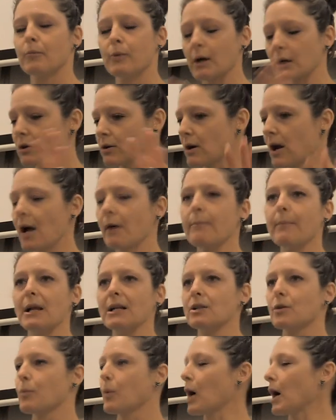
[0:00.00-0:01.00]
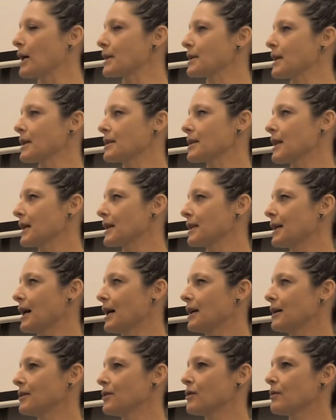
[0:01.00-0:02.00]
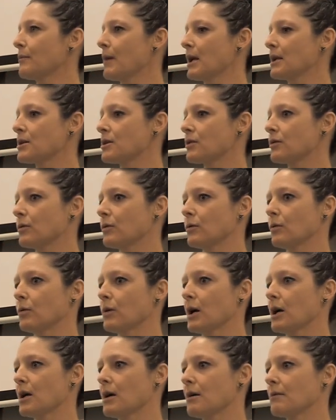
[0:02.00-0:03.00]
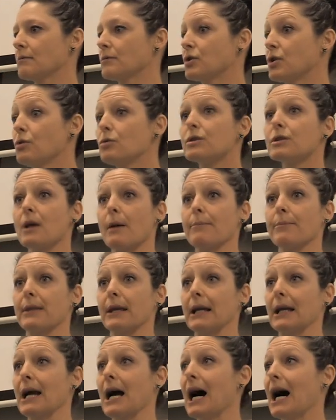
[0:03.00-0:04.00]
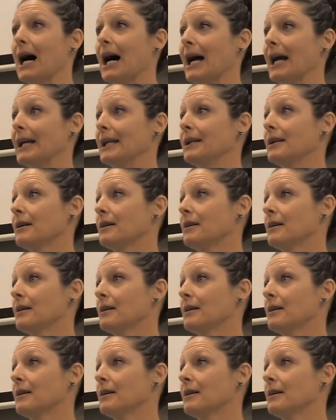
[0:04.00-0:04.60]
pr- you're not meant to process like that you're meant to do something hide